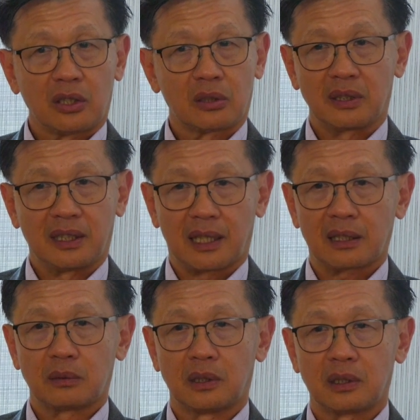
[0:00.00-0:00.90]
So in
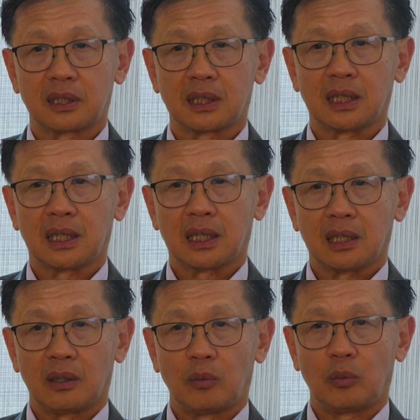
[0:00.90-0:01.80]
other words,
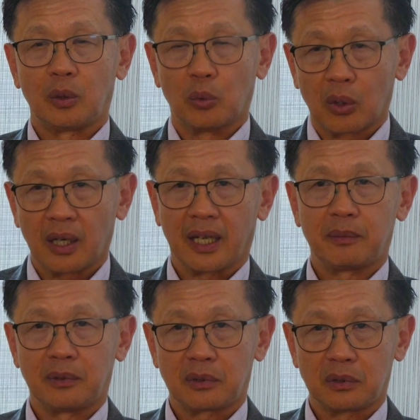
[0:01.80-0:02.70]
we were
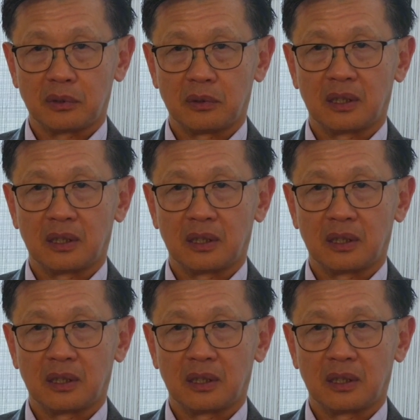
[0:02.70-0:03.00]
able to